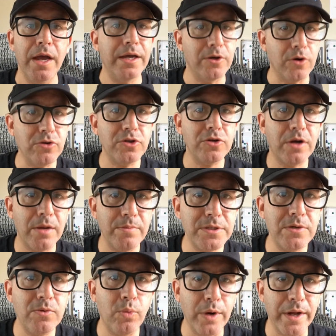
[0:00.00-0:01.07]
It also comes
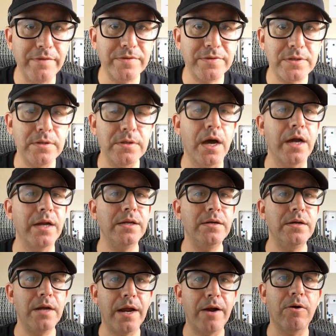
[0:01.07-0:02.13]
in widths, not
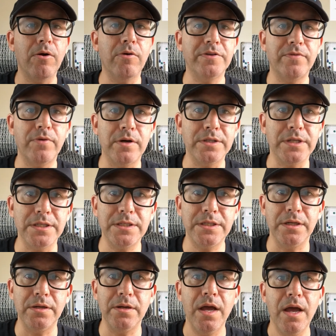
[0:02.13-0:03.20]
in narrow as far as I
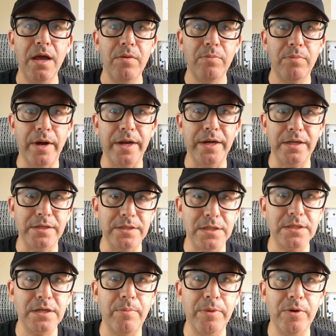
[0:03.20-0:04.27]
see, but it
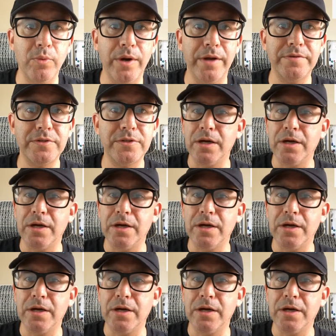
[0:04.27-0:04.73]
does come in widths.